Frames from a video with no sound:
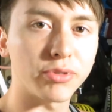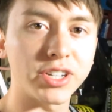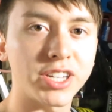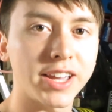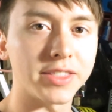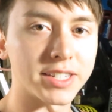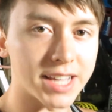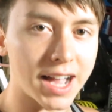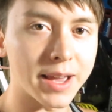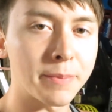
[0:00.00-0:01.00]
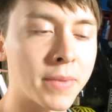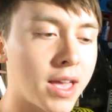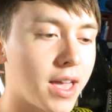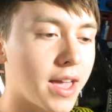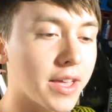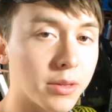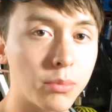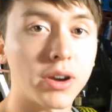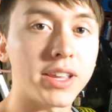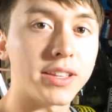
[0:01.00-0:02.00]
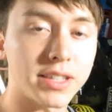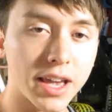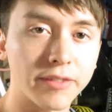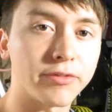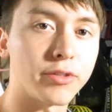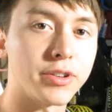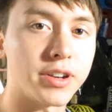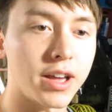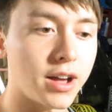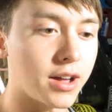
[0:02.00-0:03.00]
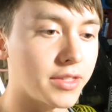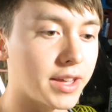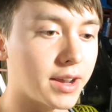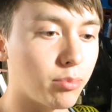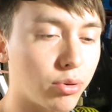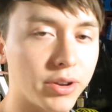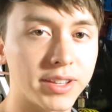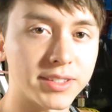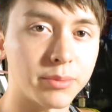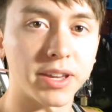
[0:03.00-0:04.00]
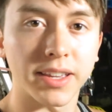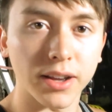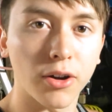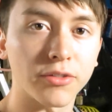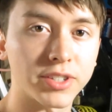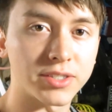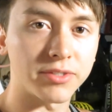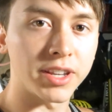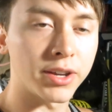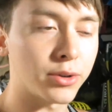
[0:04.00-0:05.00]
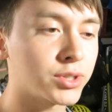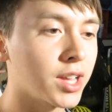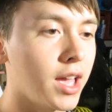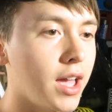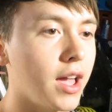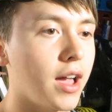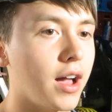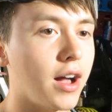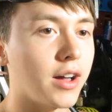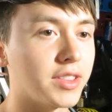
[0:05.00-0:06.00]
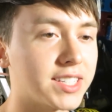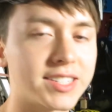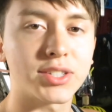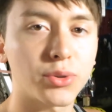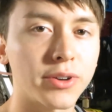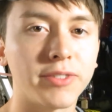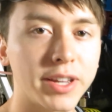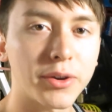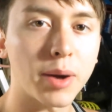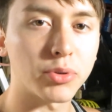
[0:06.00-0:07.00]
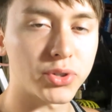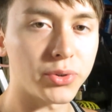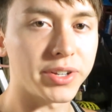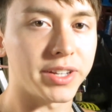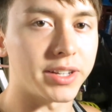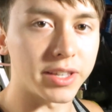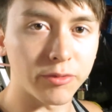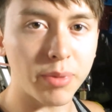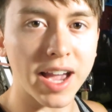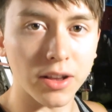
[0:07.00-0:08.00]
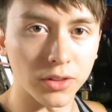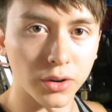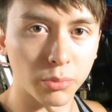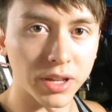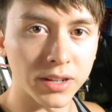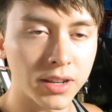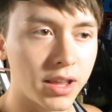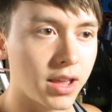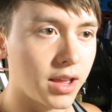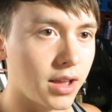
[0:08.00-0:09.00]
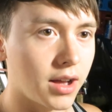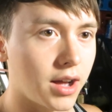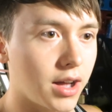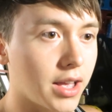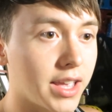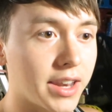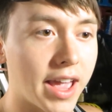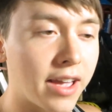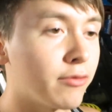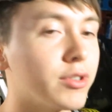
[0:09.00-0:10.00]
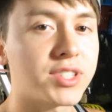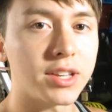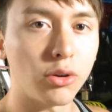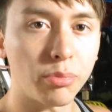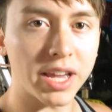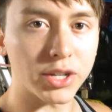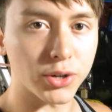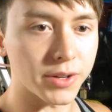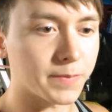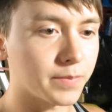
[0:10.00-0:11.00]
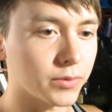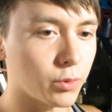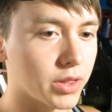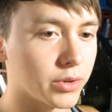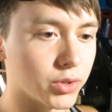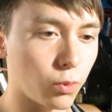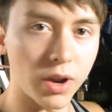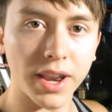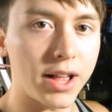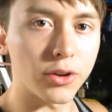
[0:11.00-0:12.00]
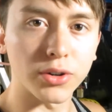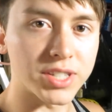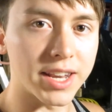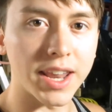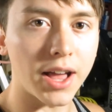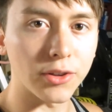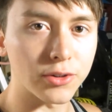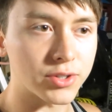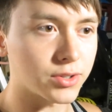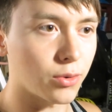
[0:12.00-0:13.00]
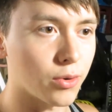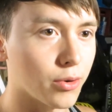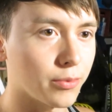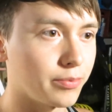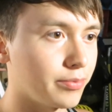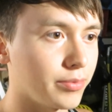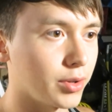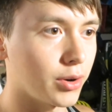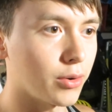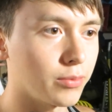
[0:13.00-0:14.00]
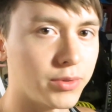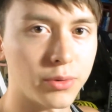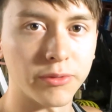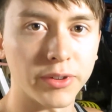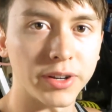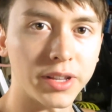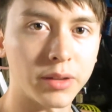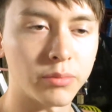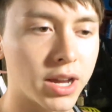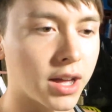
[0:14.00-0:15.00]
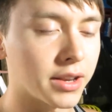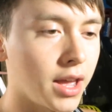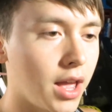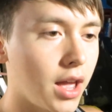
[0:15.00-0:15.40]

appreciate the time and the money and the effort that I put into making all of these videos, this is sort of like your opportunity to give back a little bit. And every single patron, whether it's $1 or $10 or, you know, to infinity and beyond,